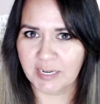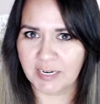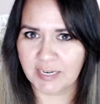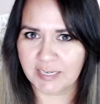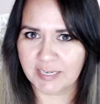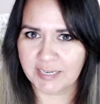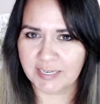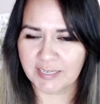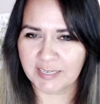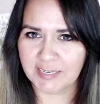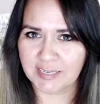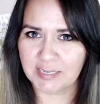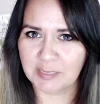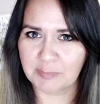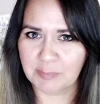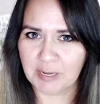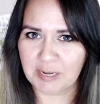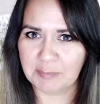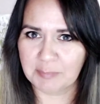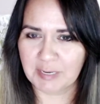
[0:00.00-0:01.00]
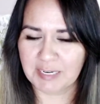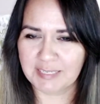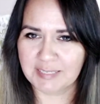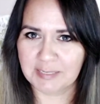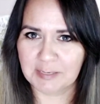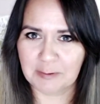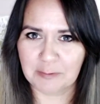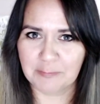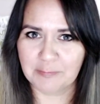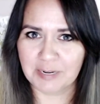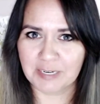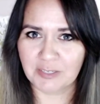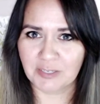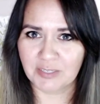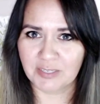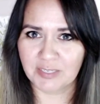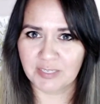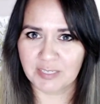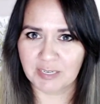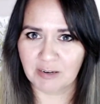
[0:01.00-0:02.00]
I didn't explain myself. I
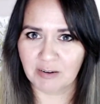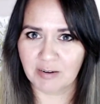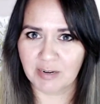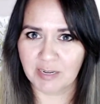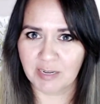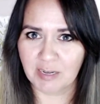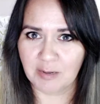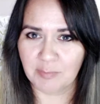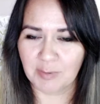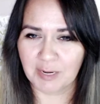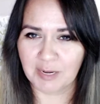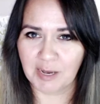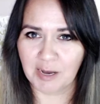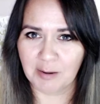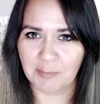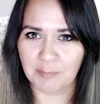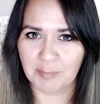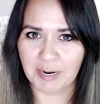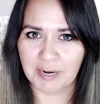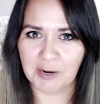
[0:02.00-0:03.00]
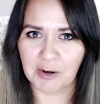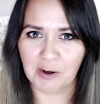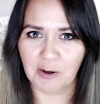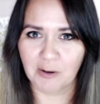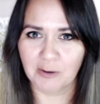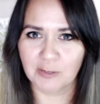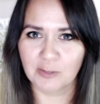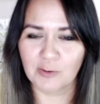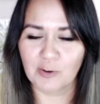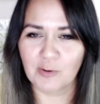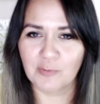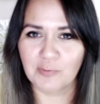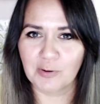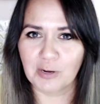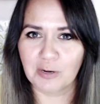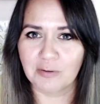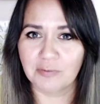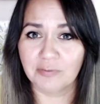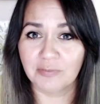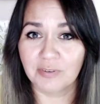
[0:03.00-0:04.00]
just stared at him and got in my car and drove
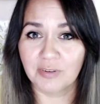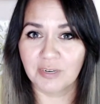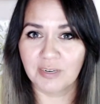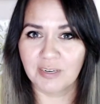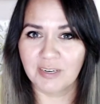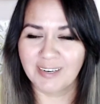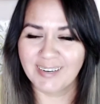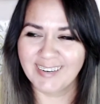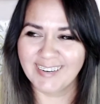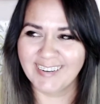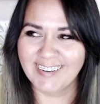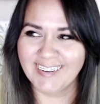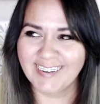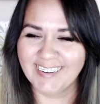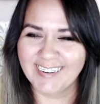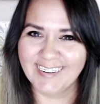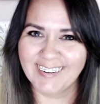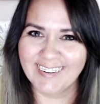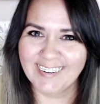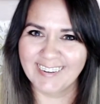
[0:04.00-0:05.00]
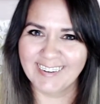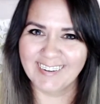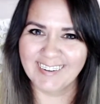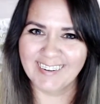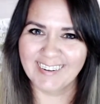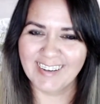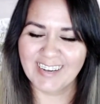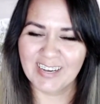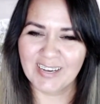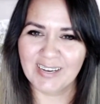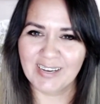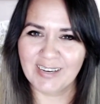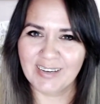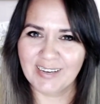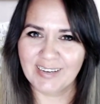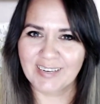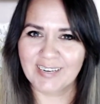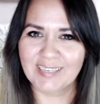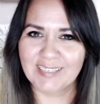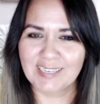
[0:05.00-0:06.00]
off.
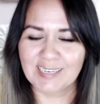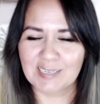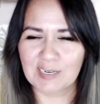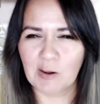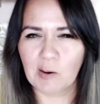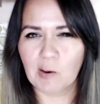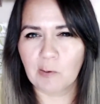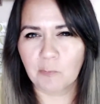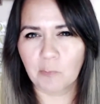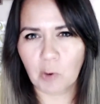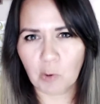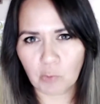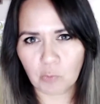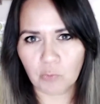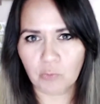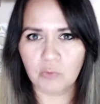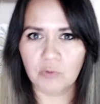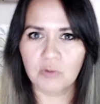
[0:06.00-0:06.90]
Because that's how I roll.